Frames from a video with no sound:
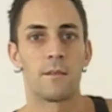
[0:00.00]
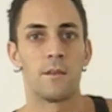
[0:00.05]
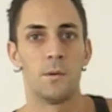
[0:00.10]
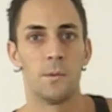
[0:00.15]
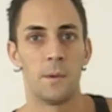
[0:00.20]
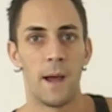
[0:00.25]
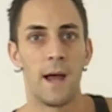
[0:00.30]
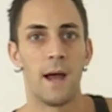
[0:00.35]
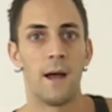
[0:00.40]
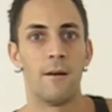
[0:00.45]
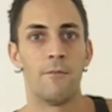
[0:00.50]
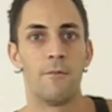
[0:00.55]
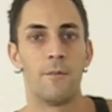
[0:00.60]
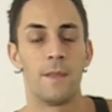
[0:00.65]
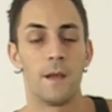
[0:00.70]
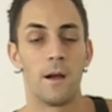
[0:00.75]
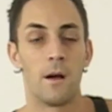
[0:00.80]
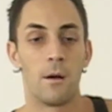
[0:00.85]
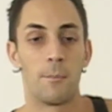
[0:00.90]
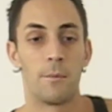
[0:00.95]
You have
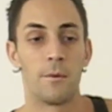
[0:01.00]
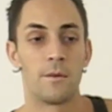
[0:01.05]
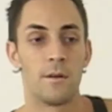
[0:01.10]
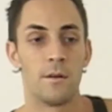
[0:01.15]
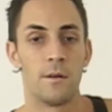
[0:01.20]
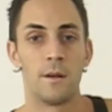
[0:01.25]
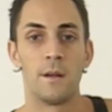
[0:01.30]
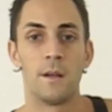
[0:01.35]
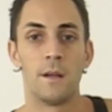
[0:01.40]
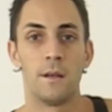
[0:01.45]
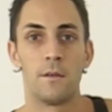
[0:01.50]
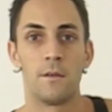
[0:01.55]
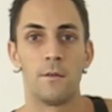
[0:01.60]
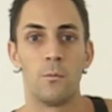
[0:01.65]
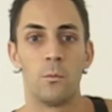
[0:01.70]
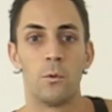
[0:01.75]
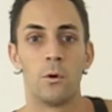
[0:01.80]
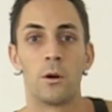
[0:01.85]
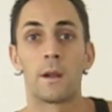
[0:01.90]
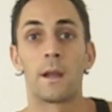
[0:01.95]
the opportunity
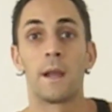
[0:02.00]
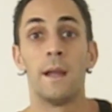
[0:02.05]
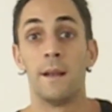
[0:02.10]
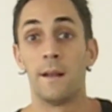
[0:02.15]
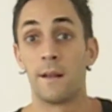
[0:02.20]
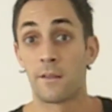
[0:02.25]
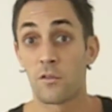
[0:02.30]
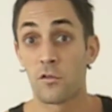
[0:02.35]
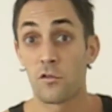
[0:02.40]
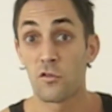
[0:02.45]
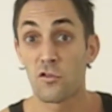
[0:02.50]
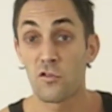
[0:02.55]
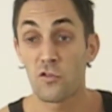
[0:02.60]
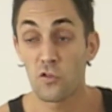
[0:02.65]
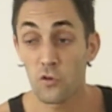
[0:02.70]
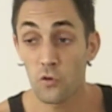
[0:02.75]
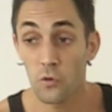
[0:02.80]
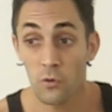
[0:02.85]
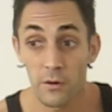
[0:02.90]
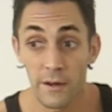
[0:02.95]
to work in a
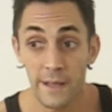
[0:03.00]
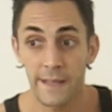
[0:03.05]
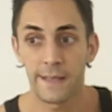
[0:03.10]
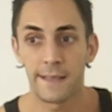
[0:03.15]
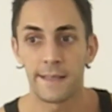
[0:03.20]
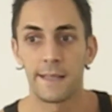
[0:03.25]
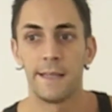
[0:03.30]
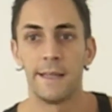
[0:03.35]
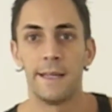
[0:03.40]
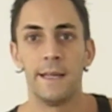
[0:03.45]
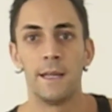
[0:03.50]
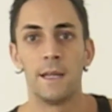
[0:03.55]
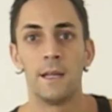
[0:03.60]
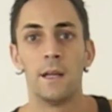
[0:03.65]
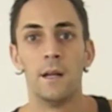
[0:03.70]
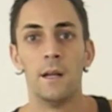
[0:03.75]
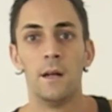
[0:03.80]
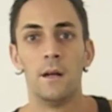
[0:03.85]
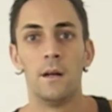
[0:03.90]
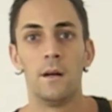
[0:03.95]
strictly
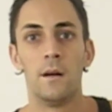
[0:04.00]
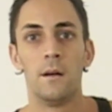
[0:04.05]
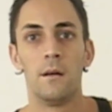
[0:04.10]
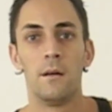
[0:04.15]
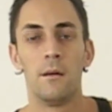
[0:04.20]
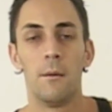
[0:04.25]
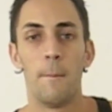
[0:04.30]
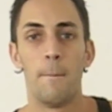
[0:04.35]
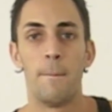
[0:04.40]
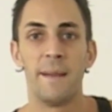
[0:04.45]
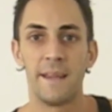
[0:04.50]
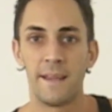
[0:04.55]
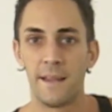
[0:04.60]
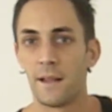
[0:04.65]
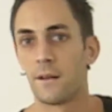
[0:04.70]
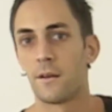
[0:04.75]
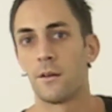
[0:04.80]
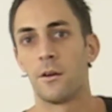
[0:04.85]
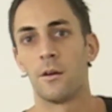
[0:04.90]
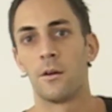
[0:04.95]

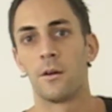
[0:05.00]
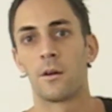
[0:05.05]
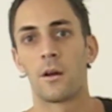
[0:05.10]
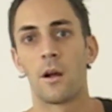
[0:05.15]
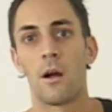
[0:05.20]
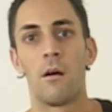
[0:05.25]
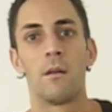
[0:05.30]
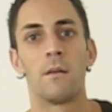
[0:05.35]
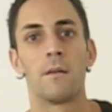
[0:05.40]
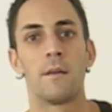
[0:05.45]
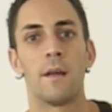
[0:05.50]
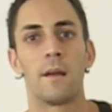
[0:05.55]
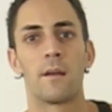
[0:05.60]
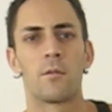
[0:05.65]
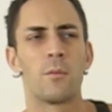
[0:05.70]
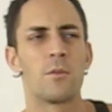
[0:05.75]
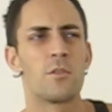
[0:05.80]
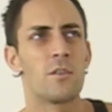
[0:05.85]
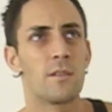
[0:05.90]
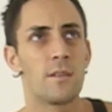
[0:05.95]
beginner
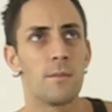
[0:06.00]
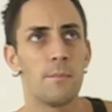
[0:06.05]
context, which is a